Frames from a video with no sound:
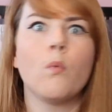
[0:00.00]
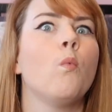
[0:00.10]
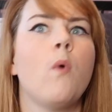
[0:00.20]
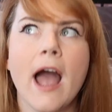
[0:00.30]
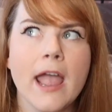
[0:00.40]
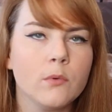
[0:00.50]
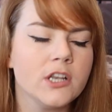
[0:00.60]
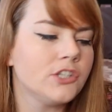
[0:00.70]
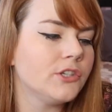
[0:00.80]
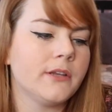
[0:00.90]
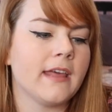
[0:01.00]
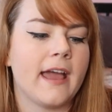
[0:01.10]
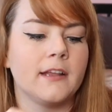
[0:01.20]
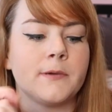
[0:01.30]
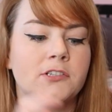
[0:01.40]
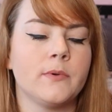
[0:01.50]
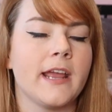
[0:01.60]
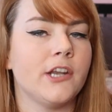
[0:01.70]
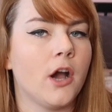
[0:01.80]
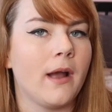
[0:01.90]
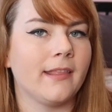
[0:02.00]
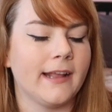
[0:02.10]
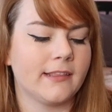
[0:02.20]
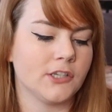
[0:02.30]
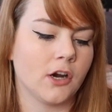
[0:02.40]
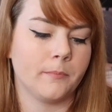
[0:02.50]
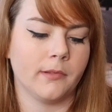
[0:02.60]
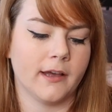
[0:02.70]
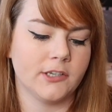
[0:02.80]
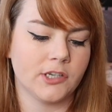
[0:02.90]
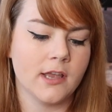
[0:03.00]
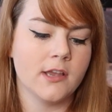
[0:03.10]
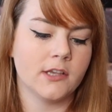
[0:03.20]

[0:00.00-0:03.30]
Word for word: Why wouldn't you do that? Especially when I know I like the Tarte blush.